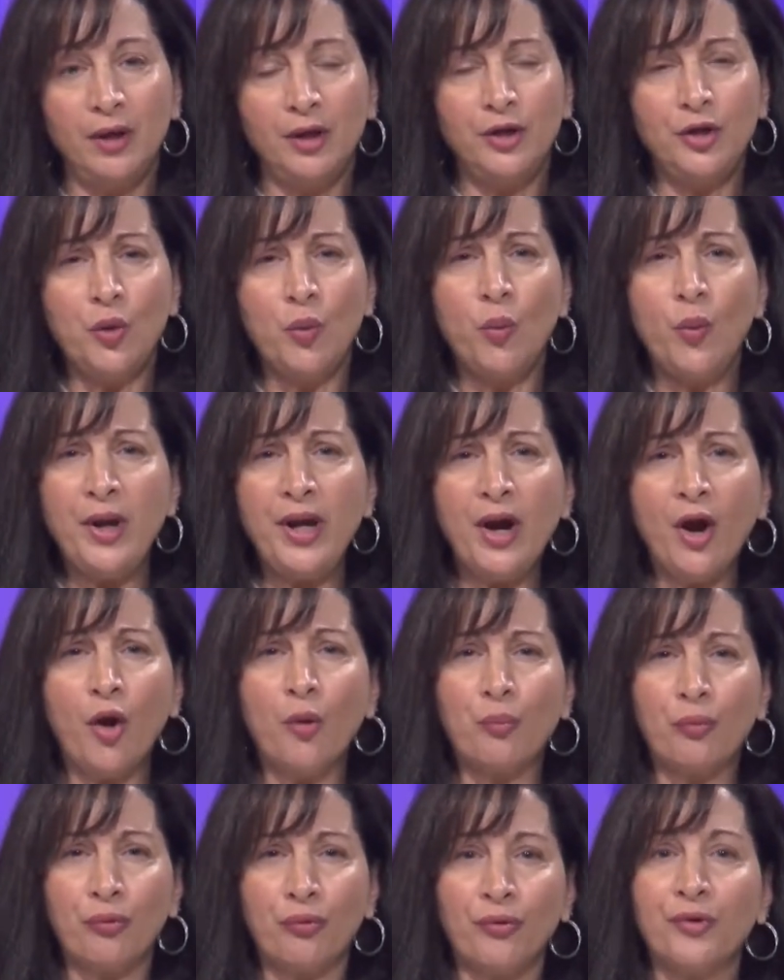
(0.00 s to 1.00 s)
You know, we
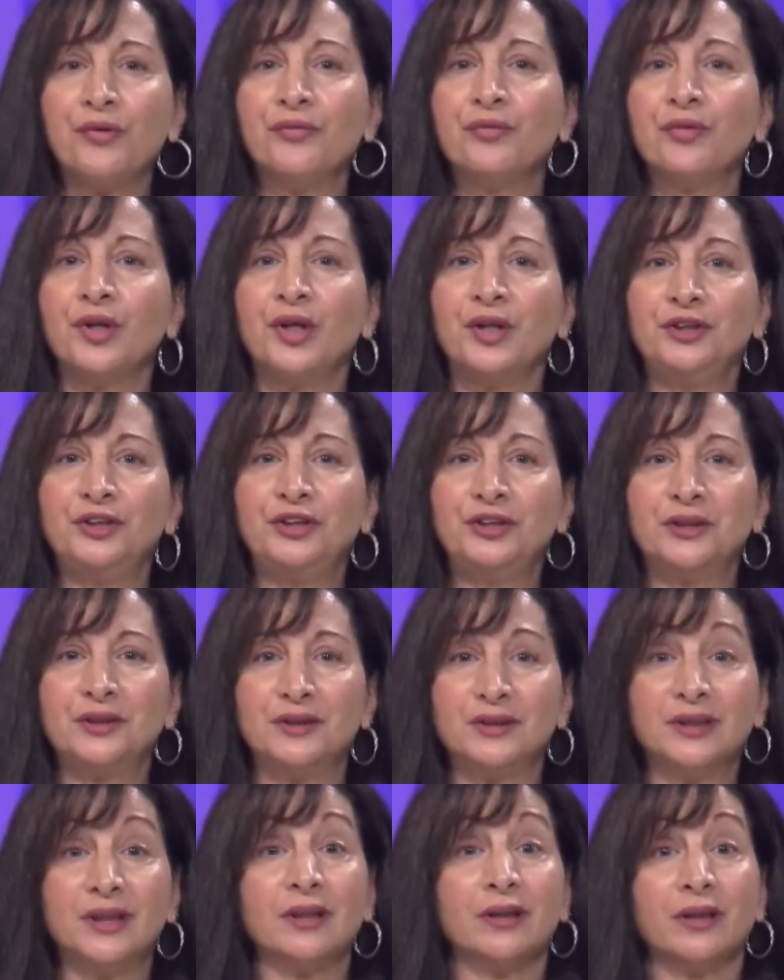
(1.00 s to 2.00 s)
are privileged
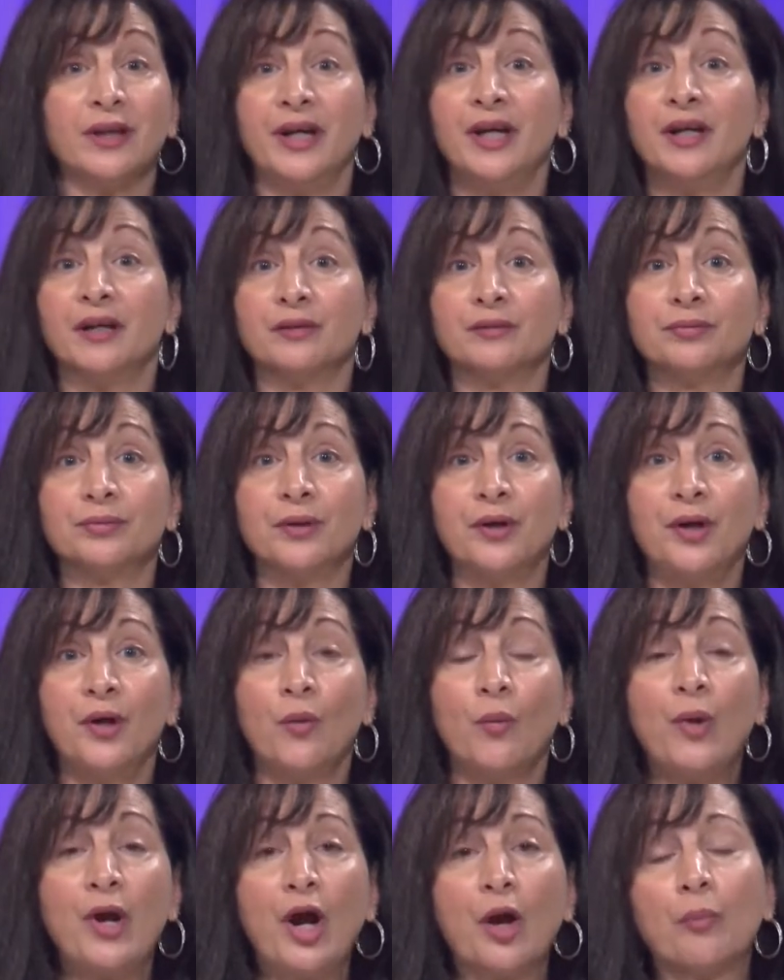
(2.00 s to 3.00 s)
to live,
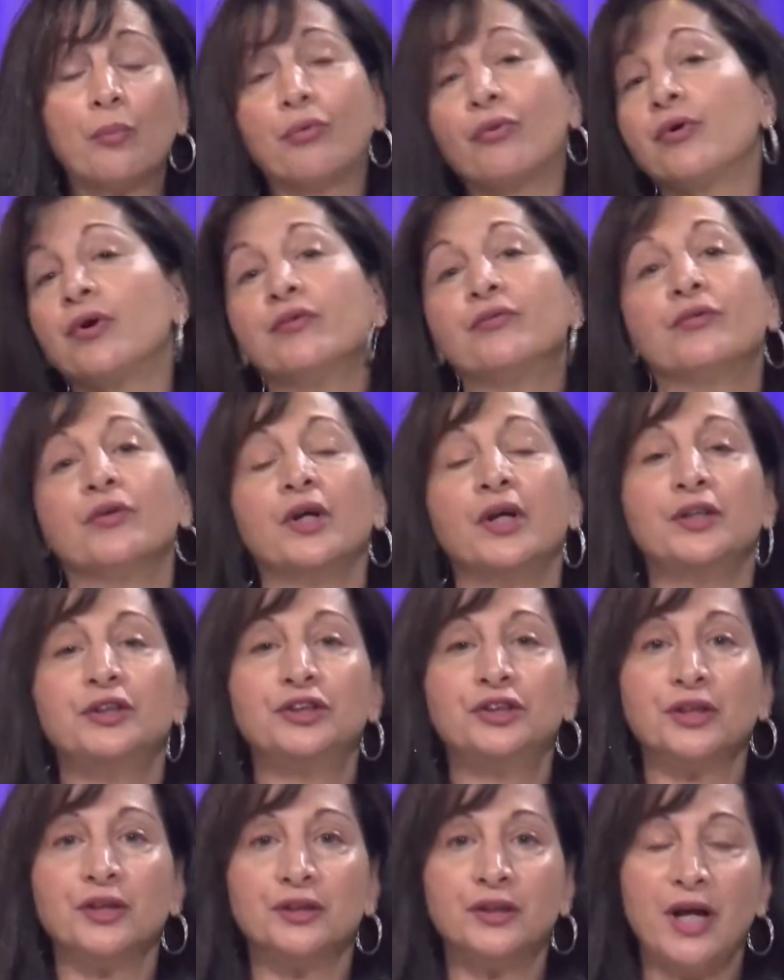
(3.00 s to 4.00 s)
we are
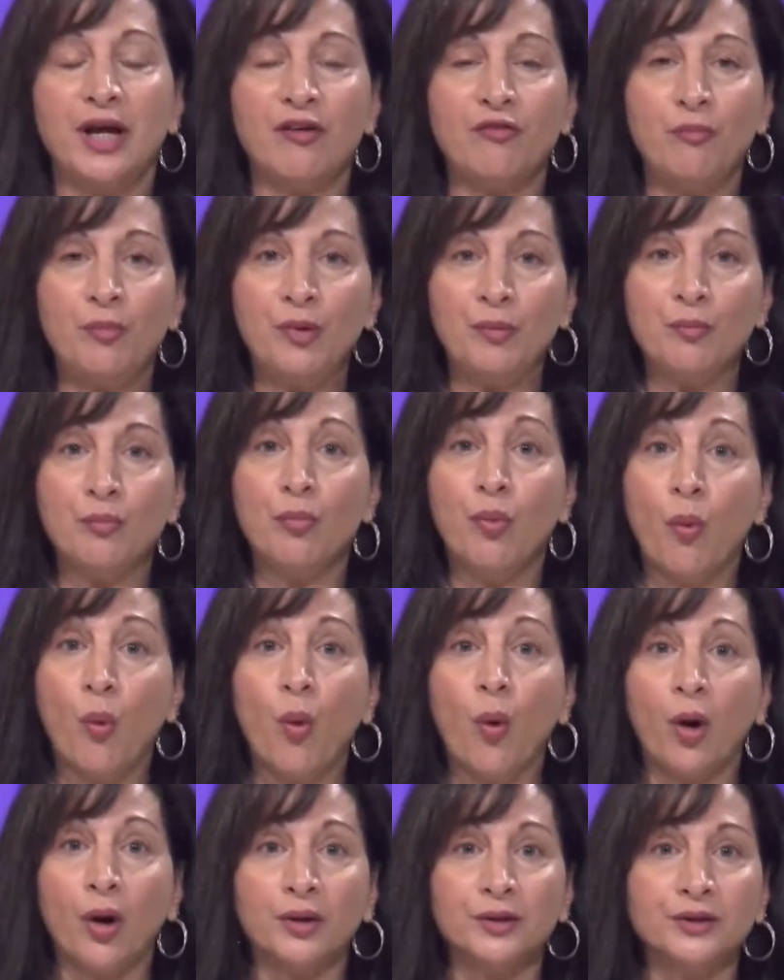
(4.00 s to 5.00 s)
privileged to have been
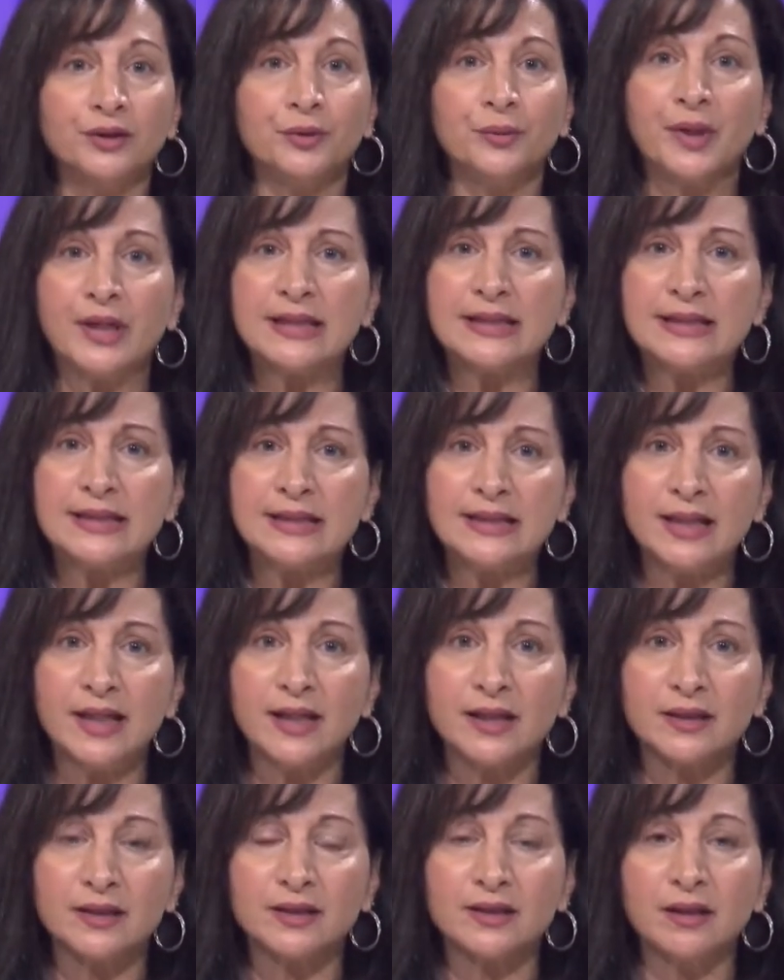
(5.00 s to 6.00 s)
born, to
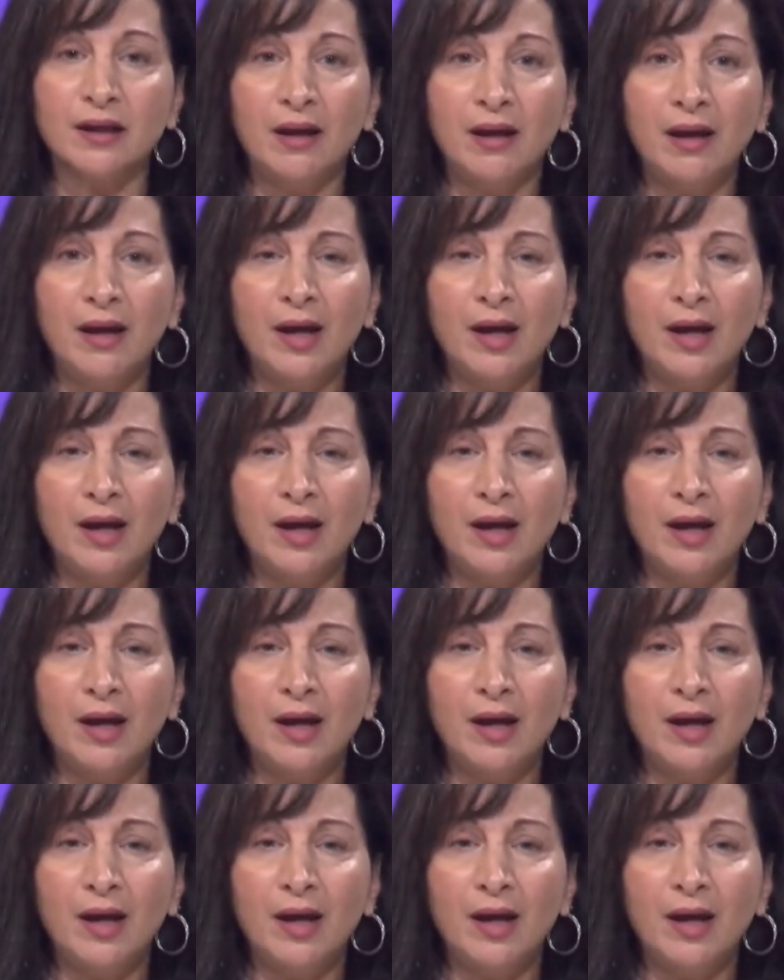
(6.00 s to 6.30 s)
exist.